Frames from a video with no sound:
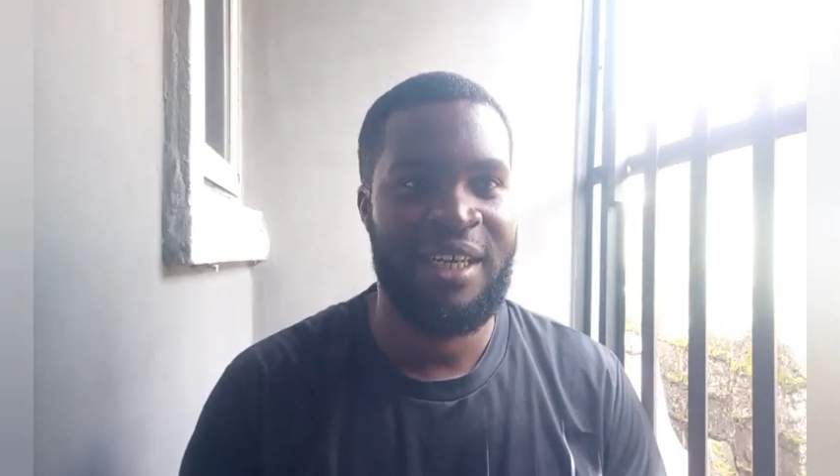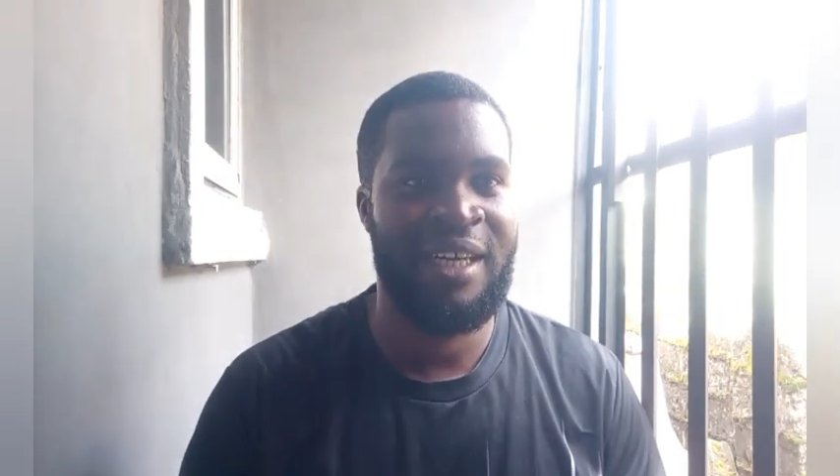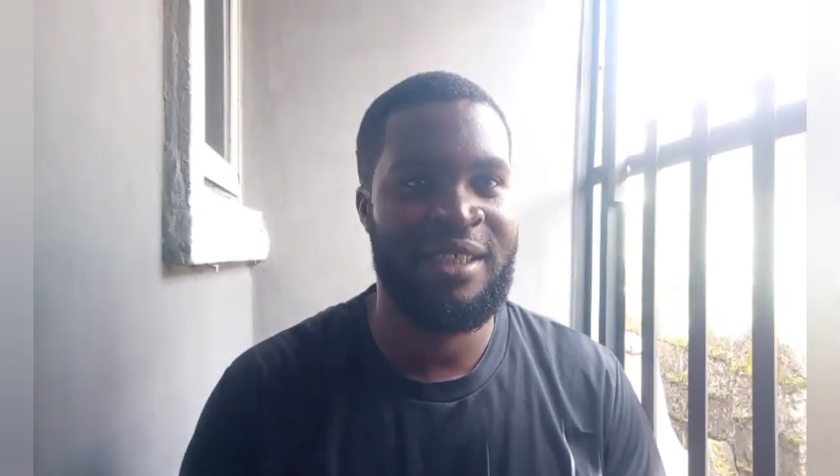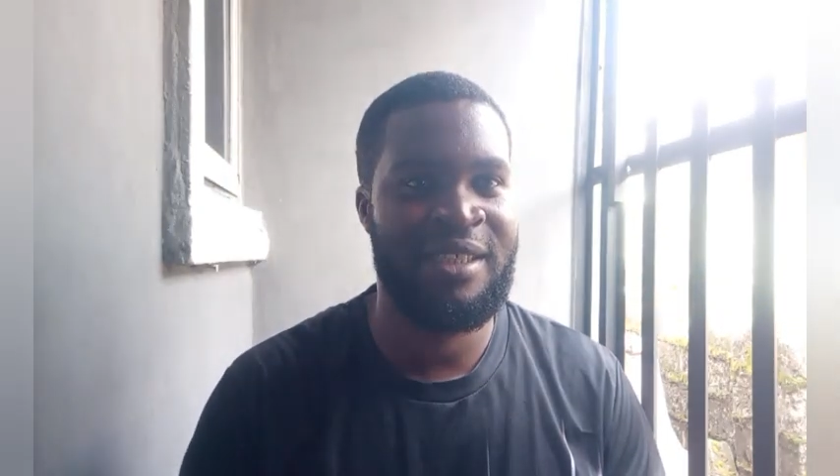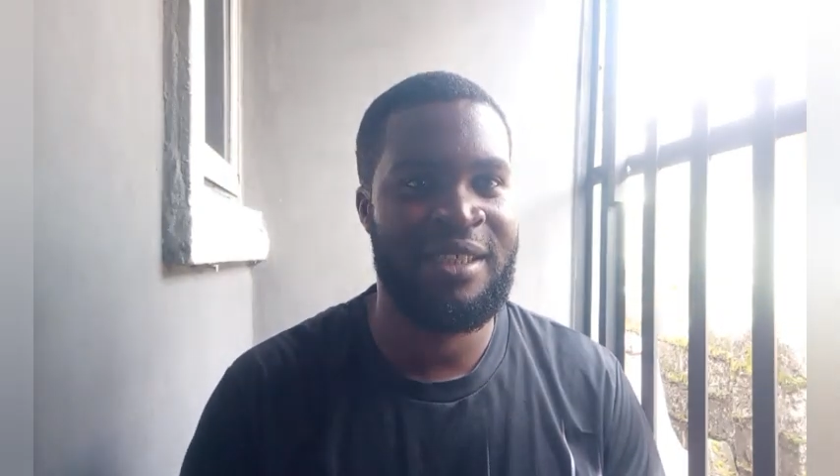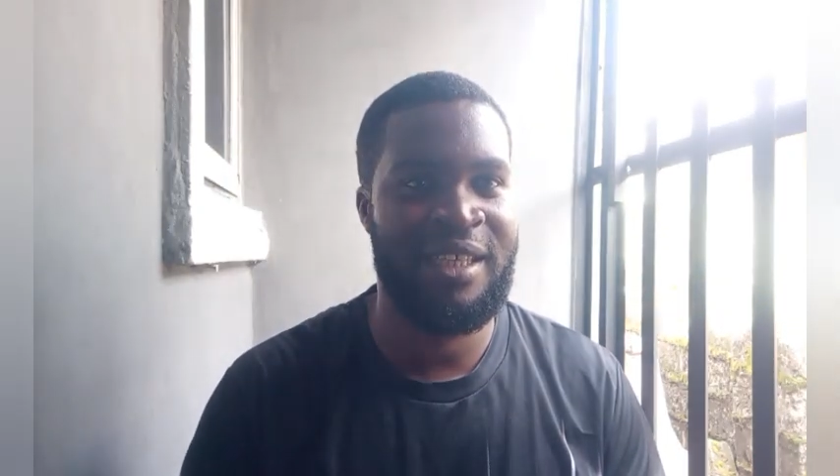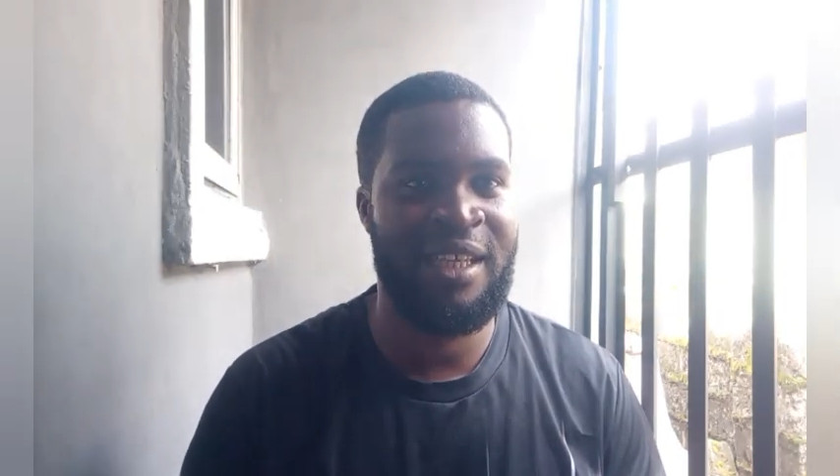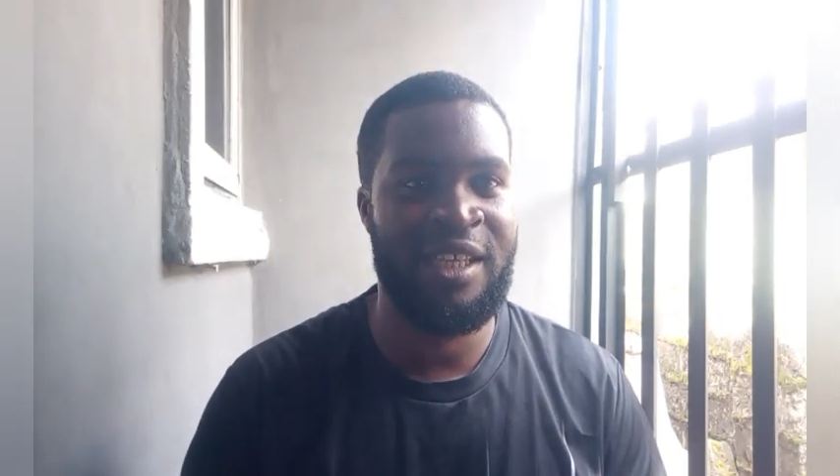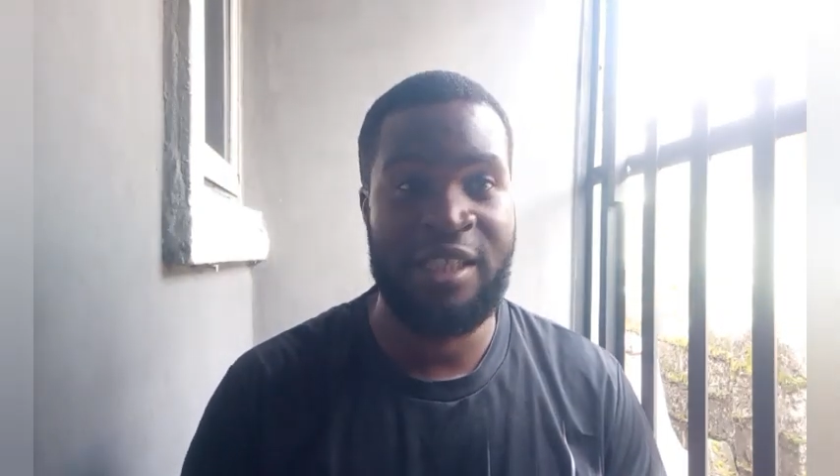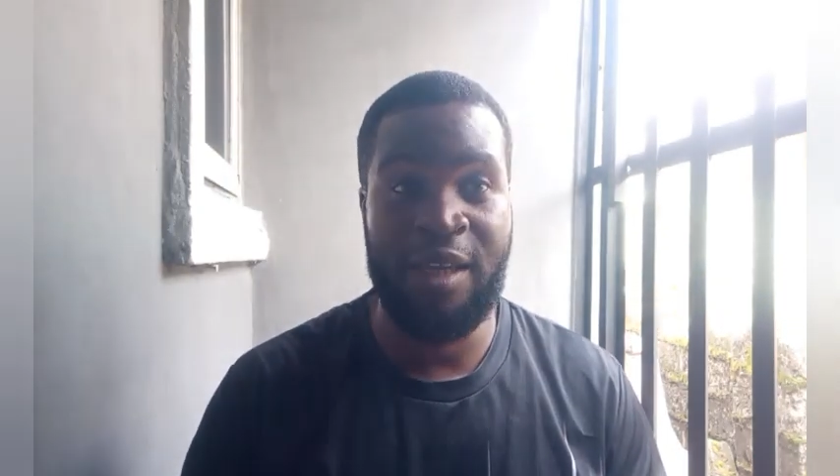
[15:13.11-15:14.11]
and
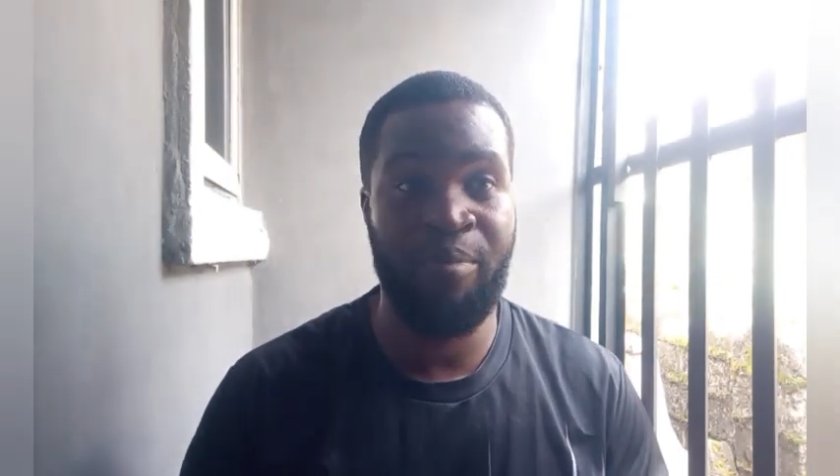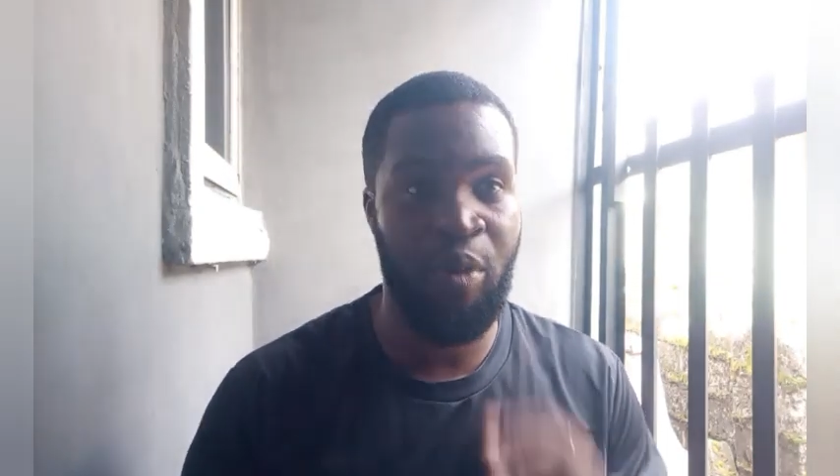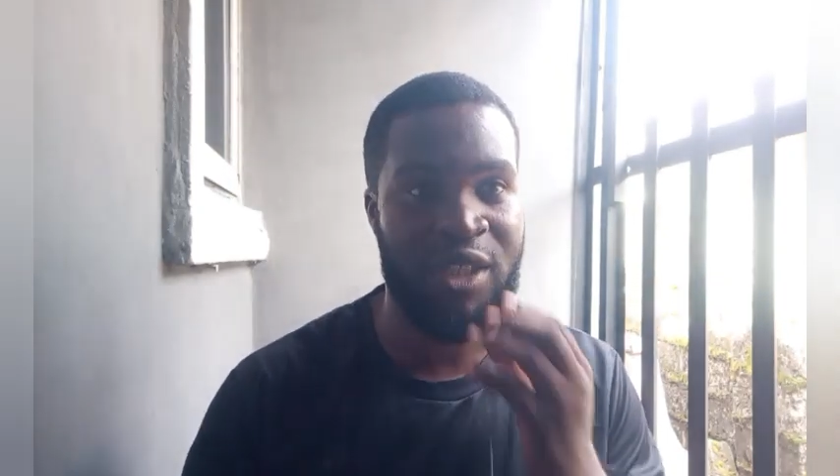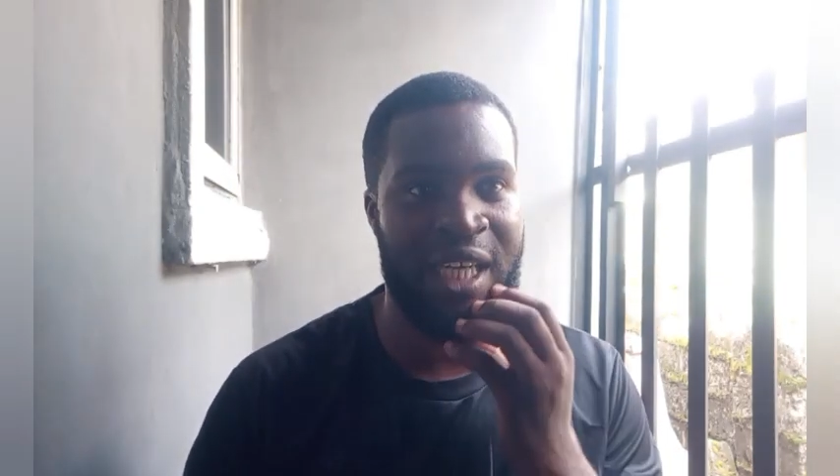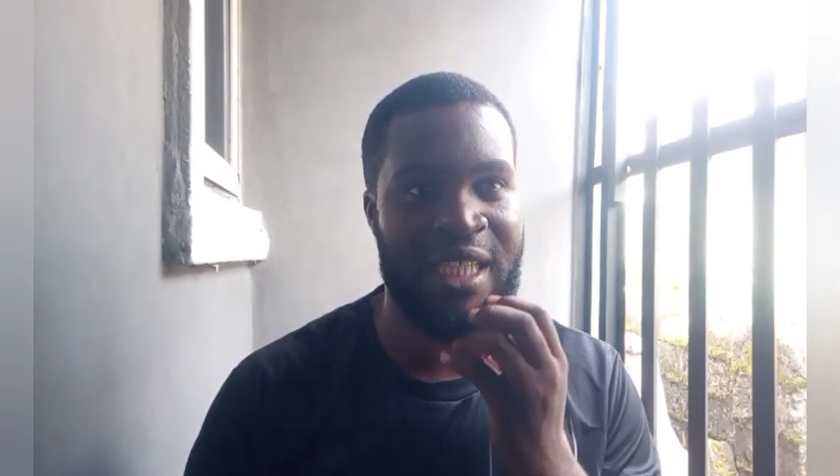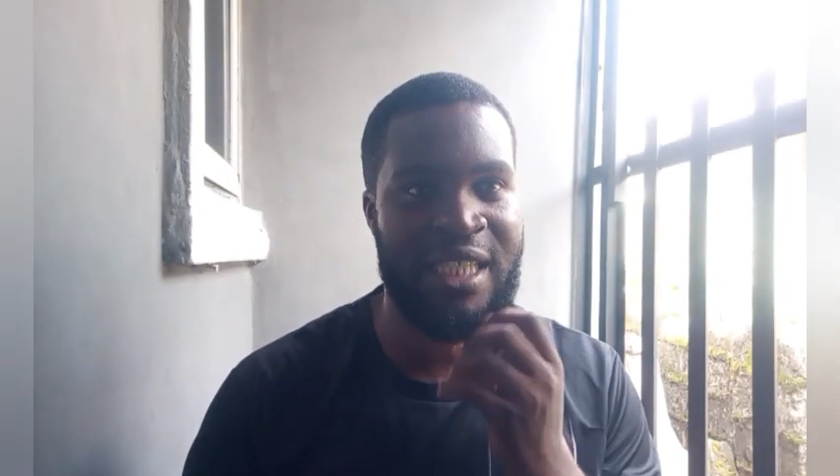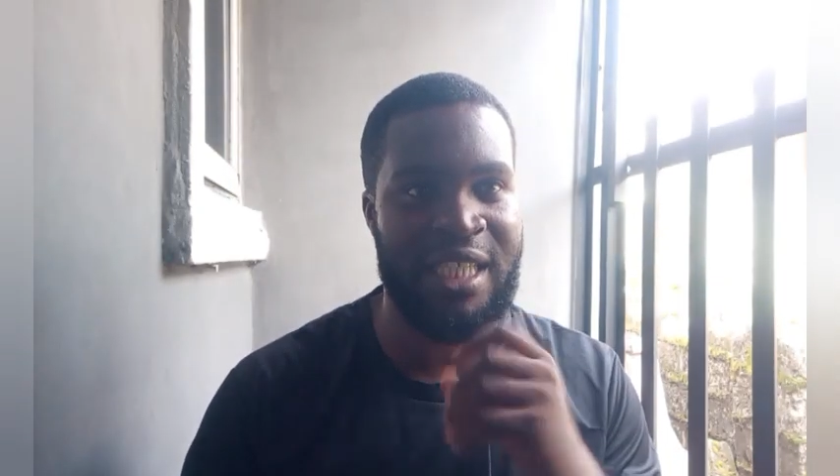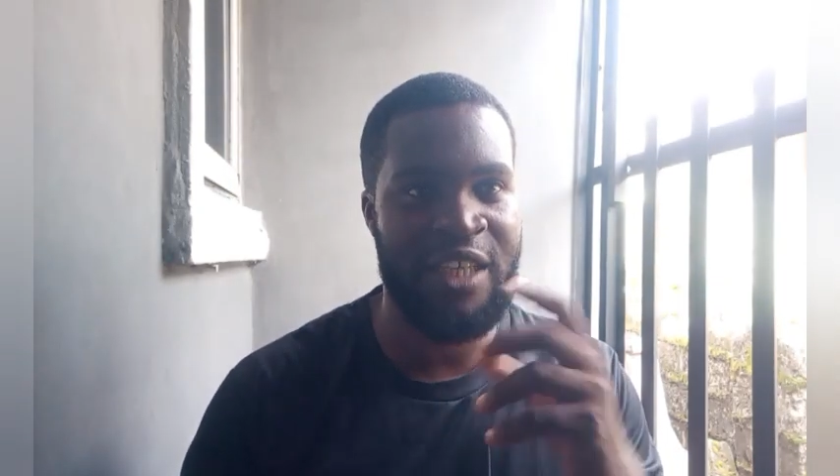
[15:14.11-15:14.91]
it is important,